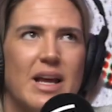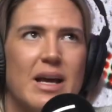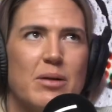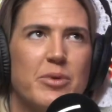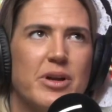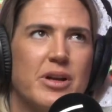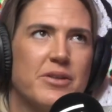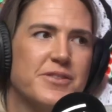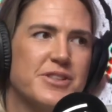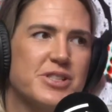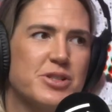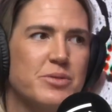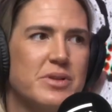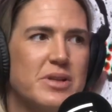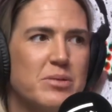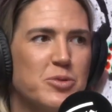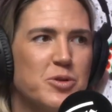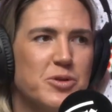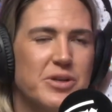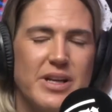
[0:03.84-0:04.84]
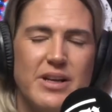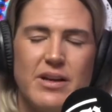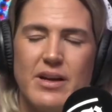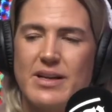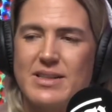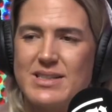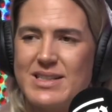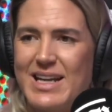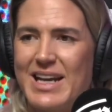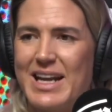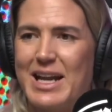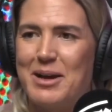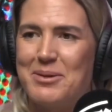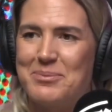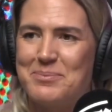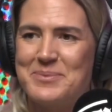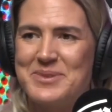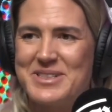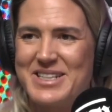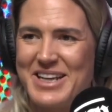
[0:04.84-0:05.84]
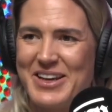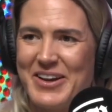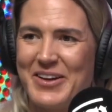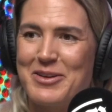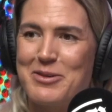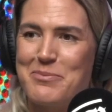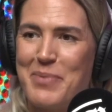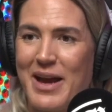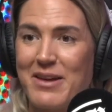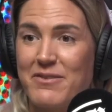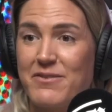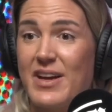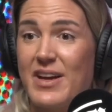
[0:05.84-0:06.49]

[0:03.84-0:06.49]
alarm went off at 2 a.m, you had to get up to go pack